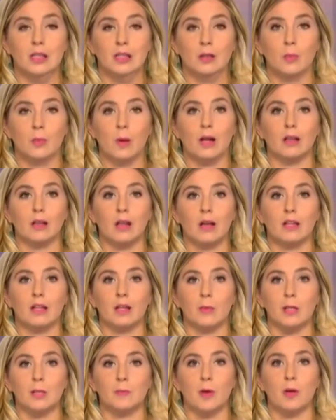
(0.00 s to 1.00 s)
Well, earlier
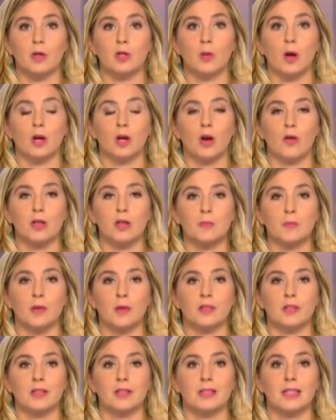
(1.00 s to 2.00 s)
we spoke to our
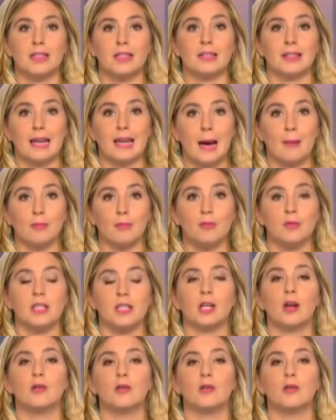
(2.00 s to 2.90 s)
correspondent in Cameroon, Zigoto